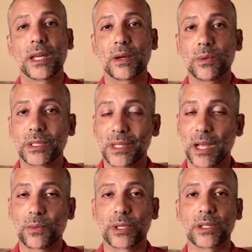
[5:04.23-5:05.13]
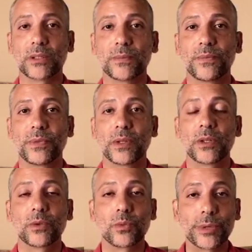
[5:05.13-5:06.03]
and what's not real.
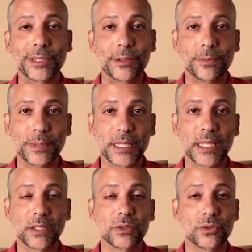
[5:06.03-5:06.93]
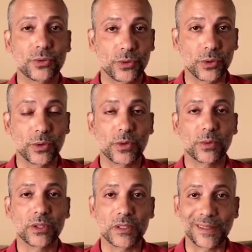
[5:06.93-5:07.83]
real being truth,
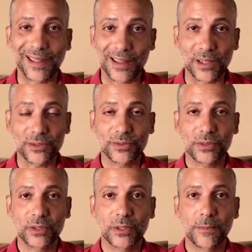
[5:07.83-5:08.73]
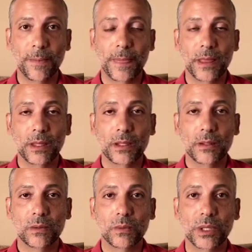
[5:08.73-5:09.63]
which is love,
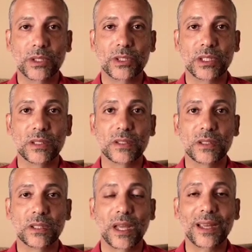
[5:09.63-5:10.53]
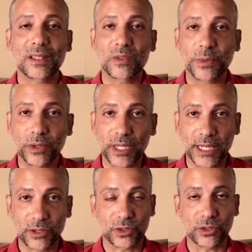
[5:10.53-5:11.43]
which is
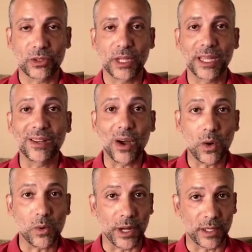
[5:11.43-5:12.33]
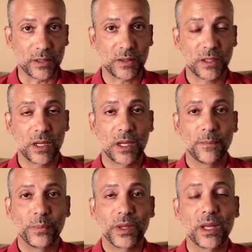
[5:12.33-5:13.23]
experiential and always,
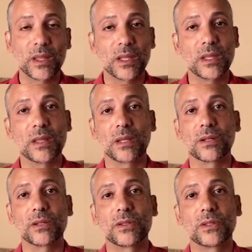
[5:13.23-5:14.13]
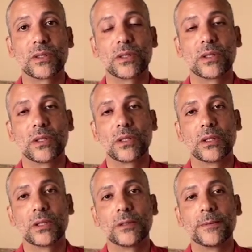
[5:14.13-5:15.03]
and then there's
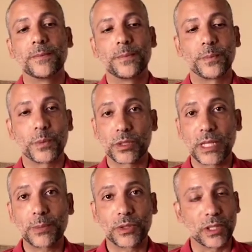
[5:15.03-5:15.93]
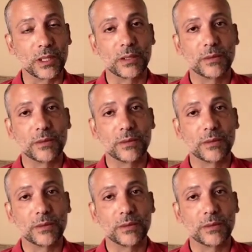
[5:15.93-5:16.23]
perception,